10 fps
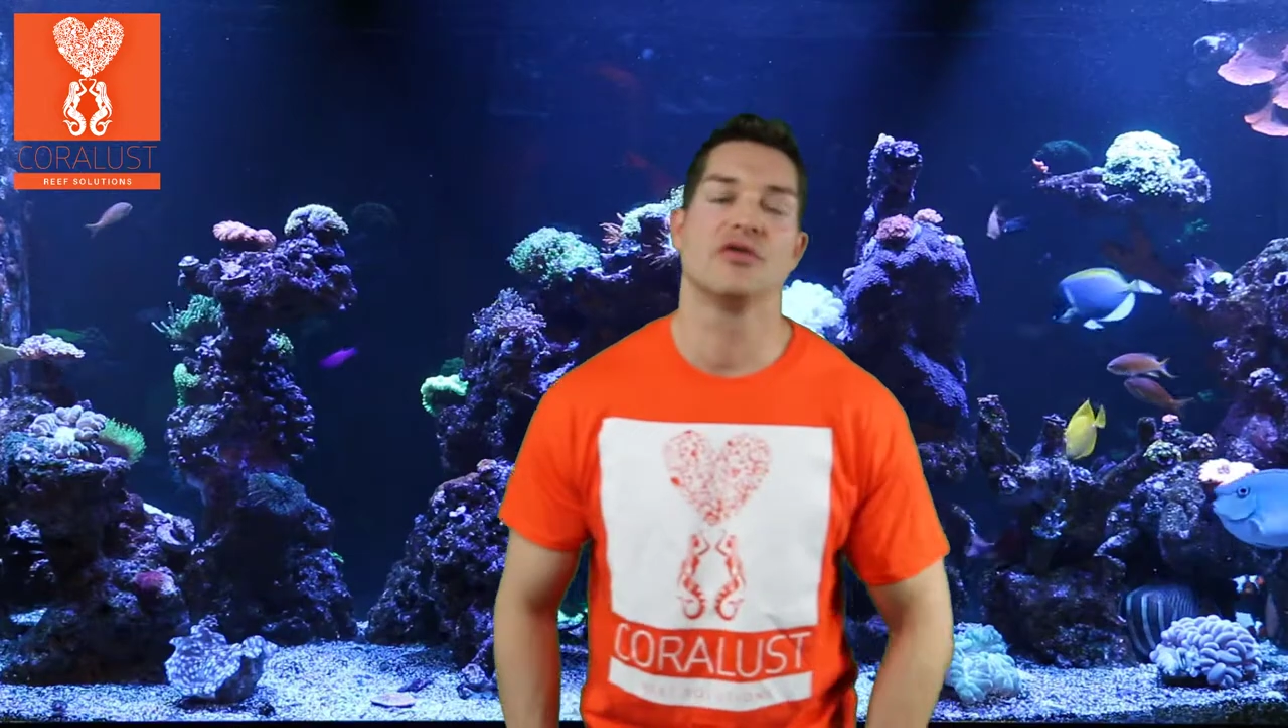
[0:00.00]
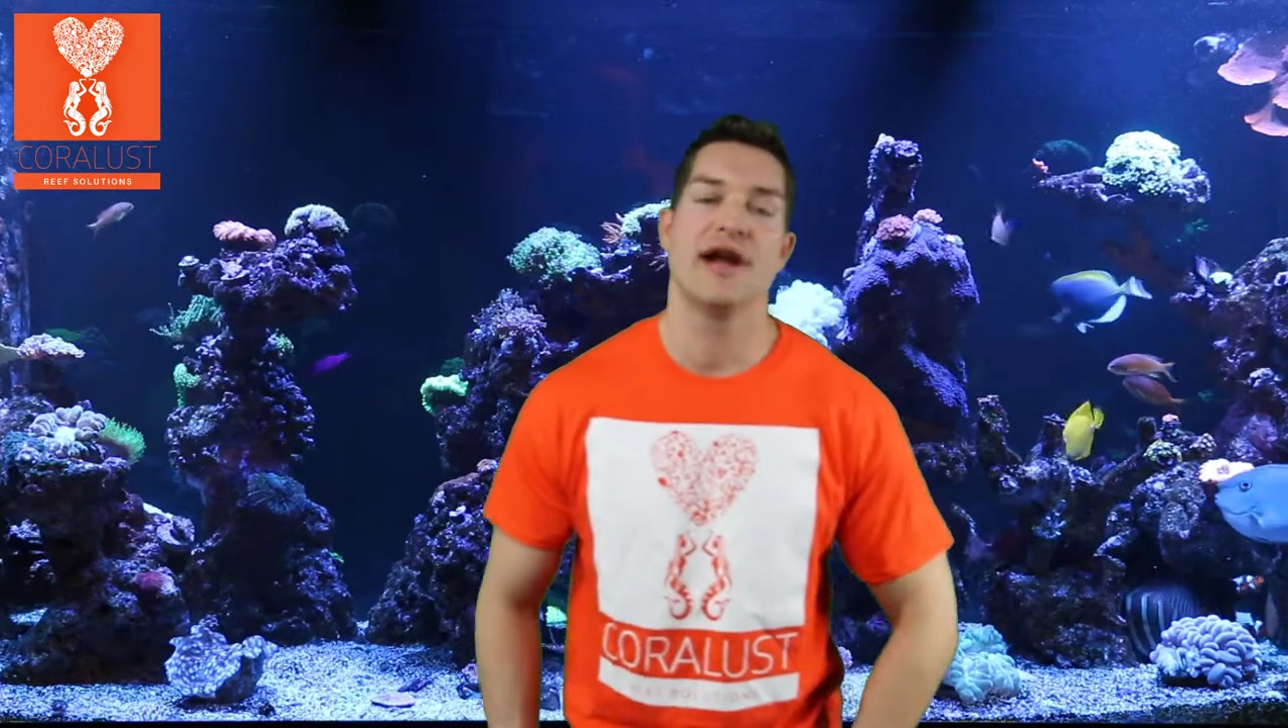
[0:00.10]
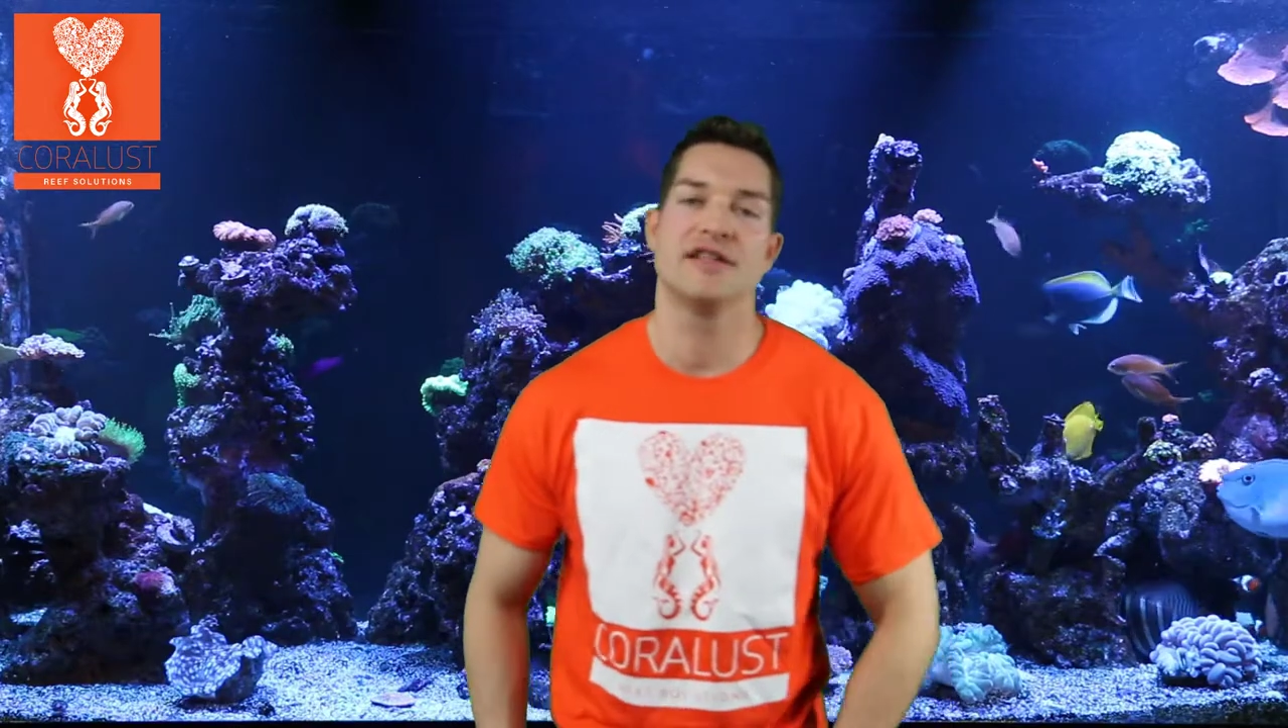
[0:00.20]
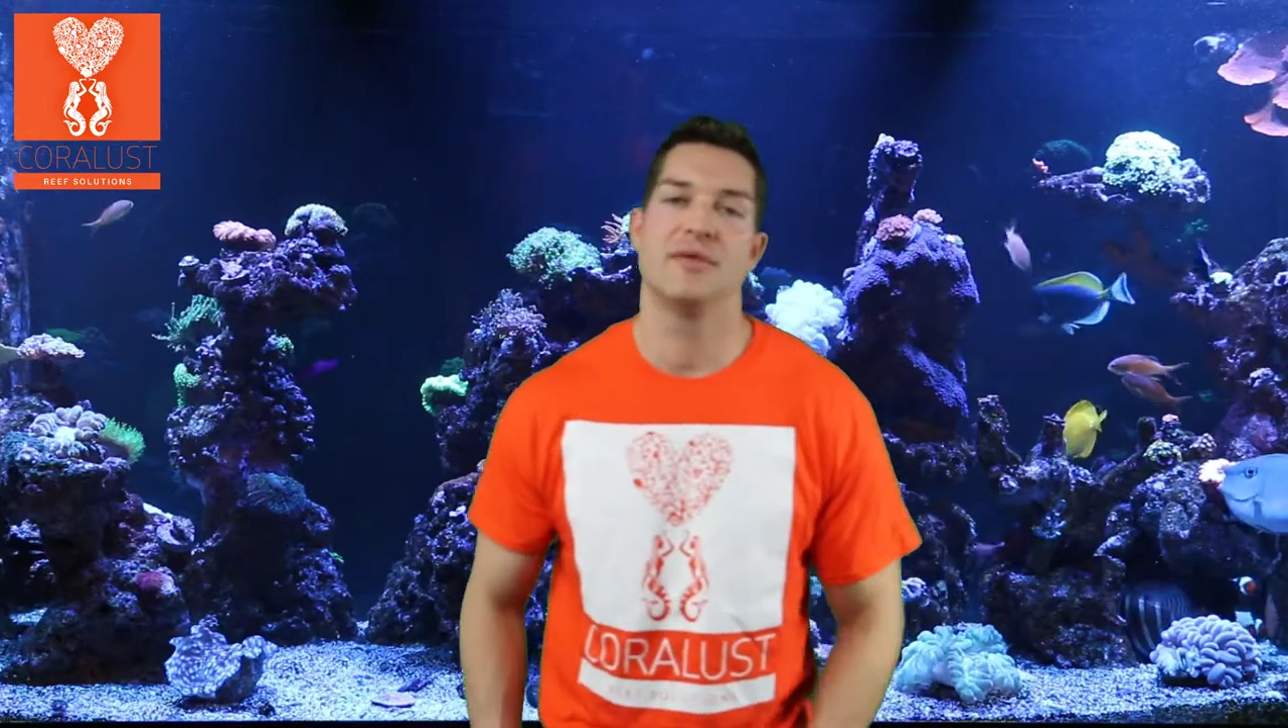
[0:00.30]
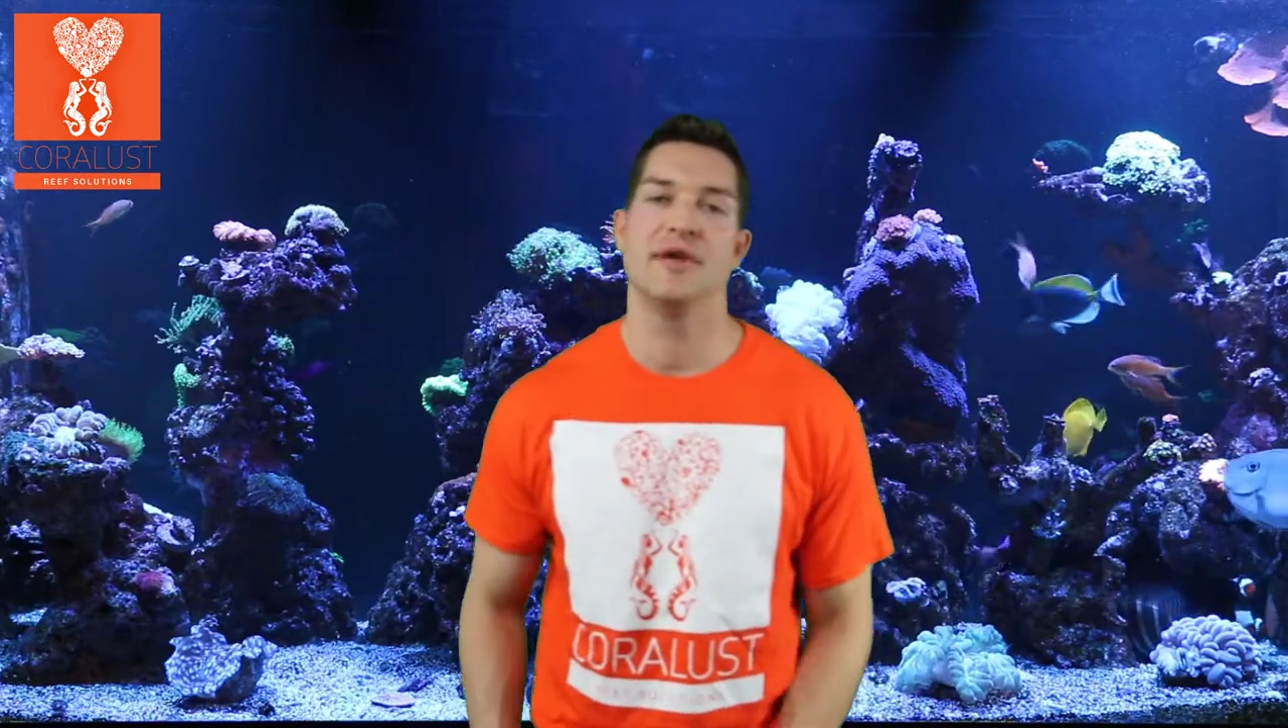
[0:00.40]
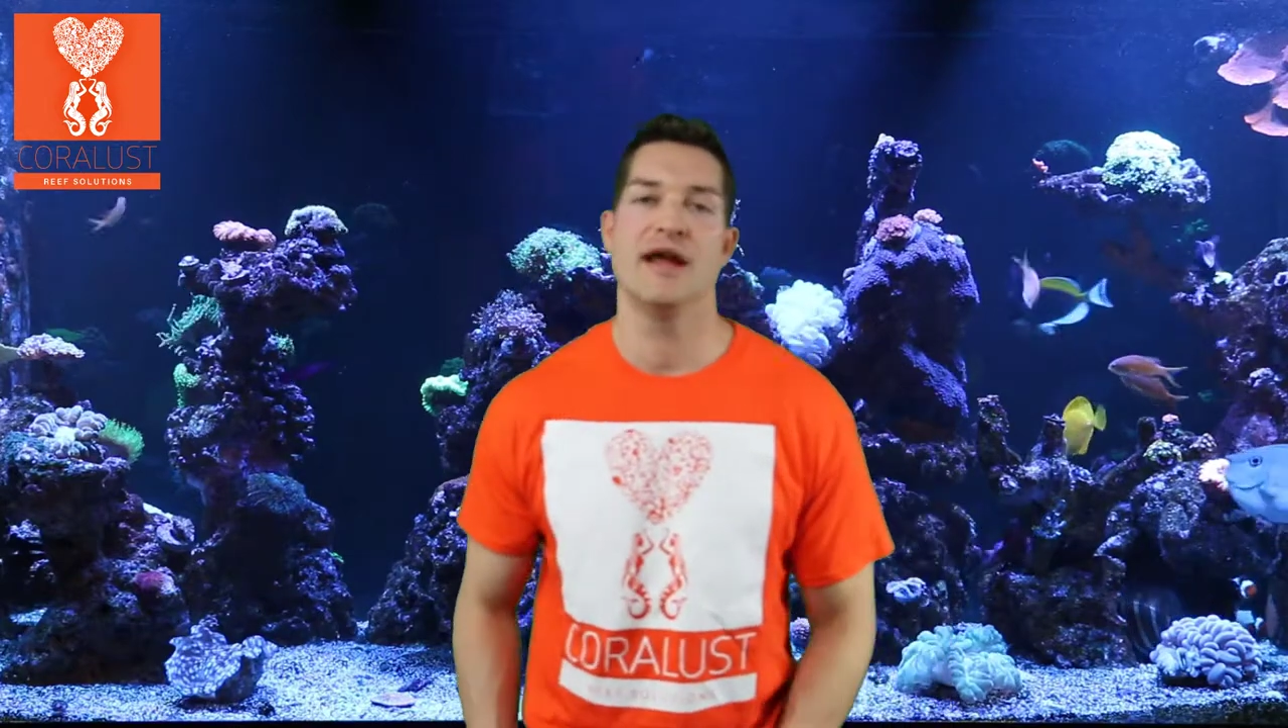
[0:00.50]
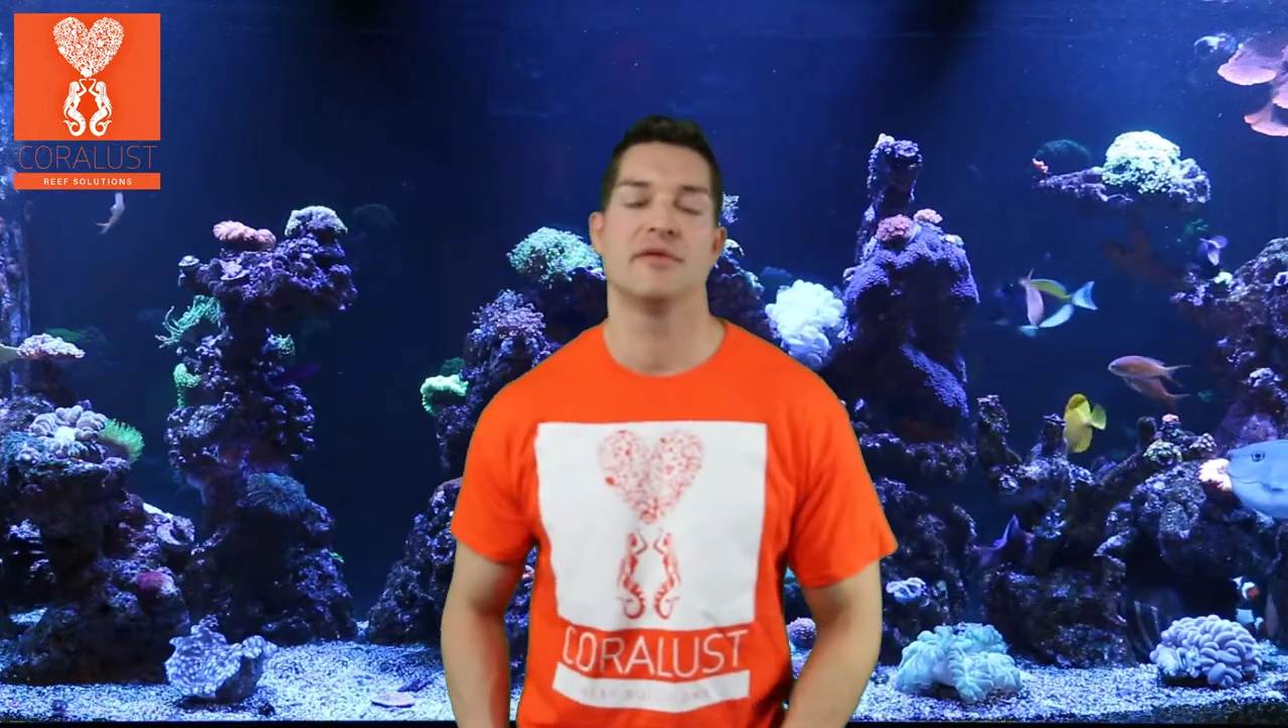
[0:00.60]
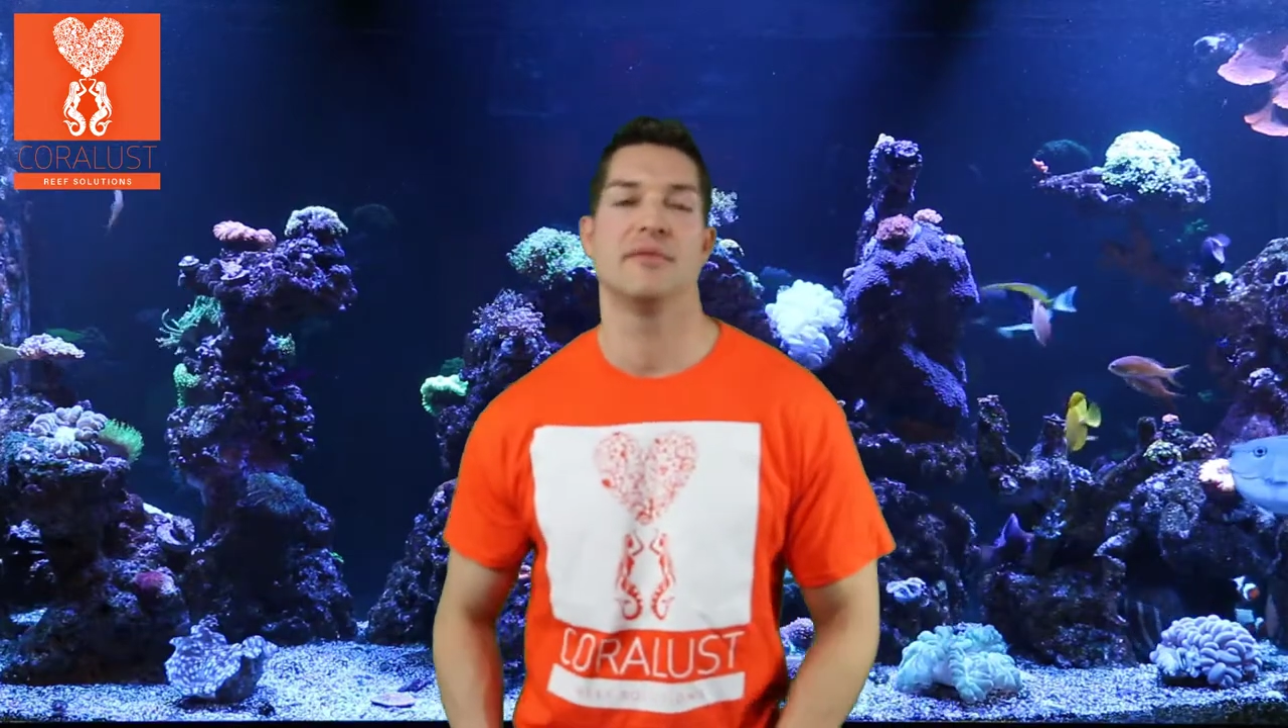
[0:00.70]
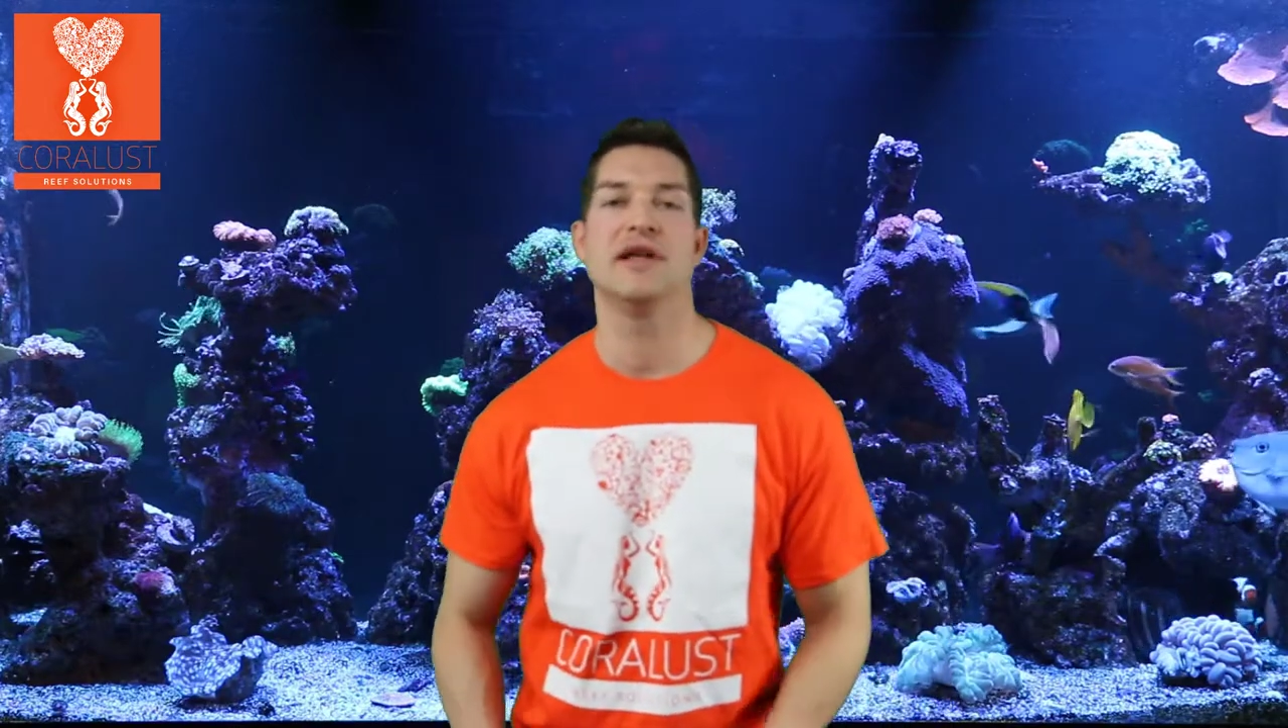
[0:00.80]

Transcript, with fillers: great to be able to